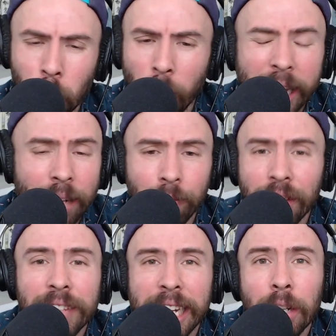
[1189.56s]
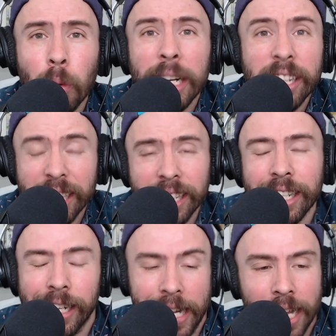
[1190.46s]
2015,
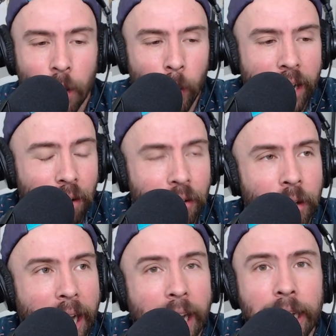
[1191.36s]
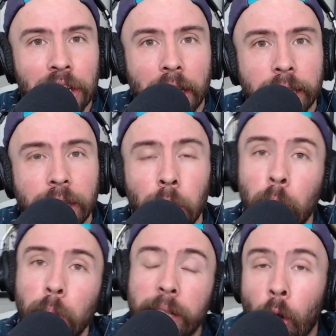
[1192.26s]
2016, we interviewed Annie Johnson,
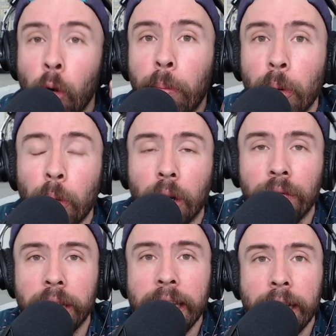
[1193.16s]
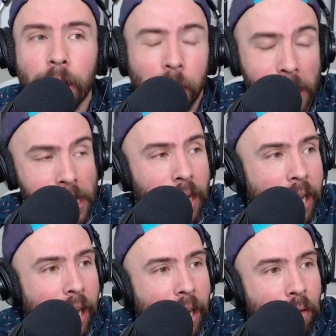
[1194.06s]
who was Homebrewer of the Year
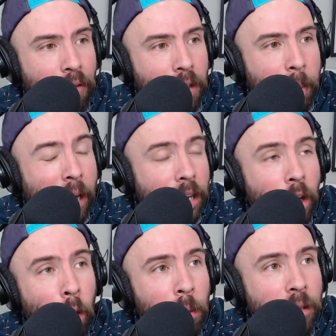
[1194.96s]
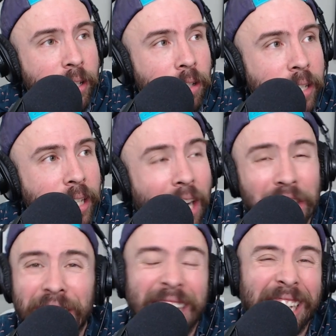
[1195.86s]
uh, for the American Homebrewers
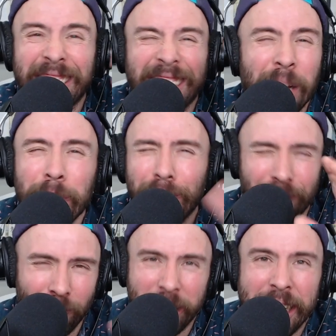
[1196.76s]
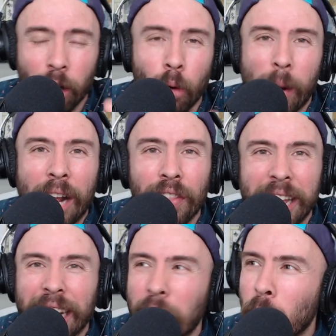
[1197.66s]
Association in some year around
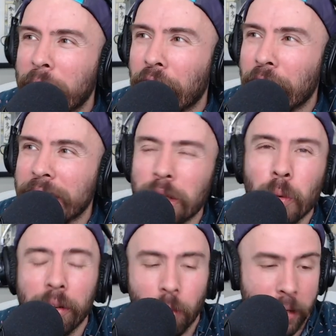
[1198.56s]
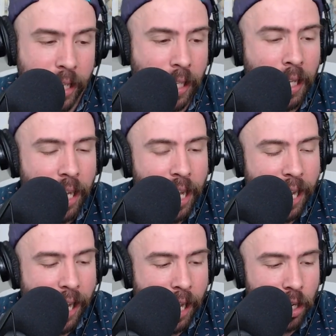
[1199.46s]
then, like 2013, 2014.
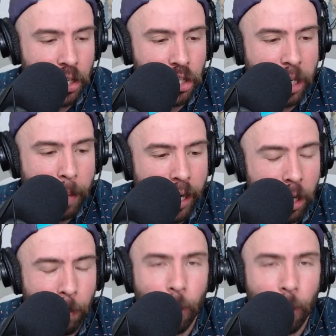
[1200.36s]
And she made it a